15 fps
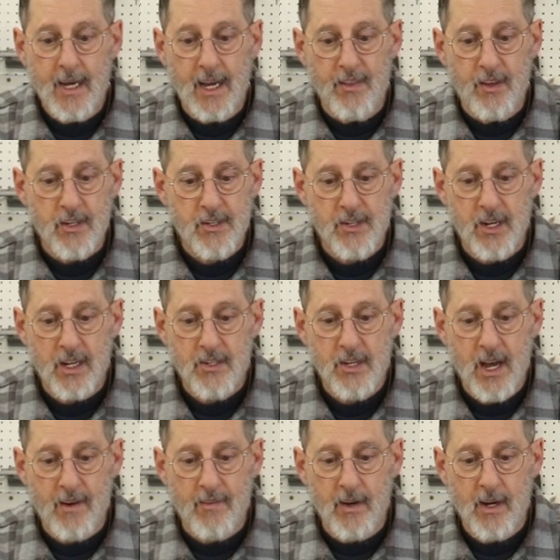And this does
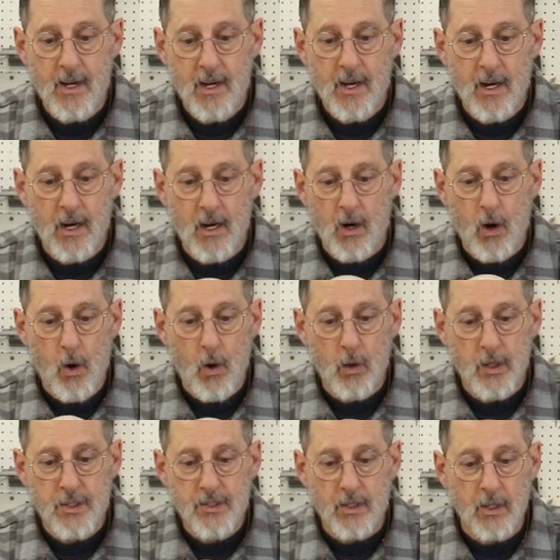have a, a hole
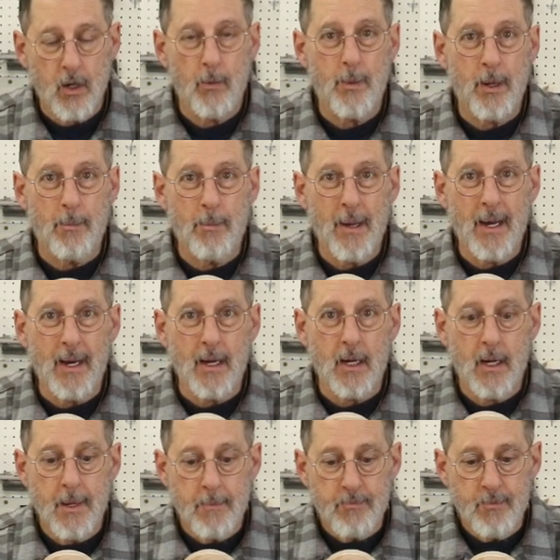that's a little bit
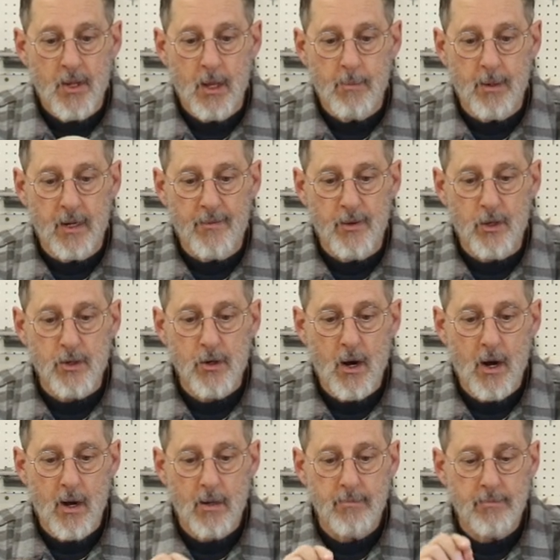big, but if you
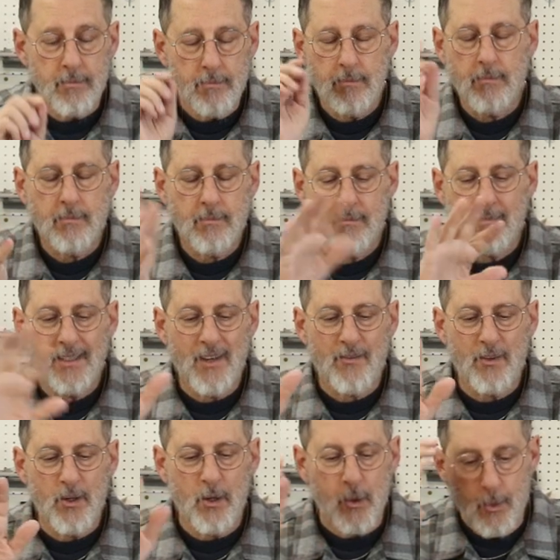draw
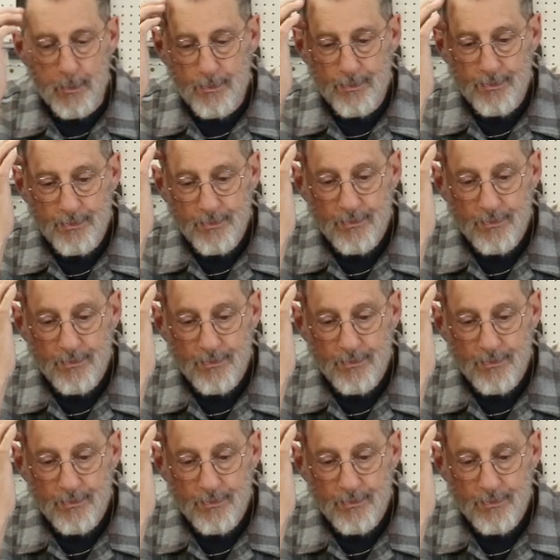if you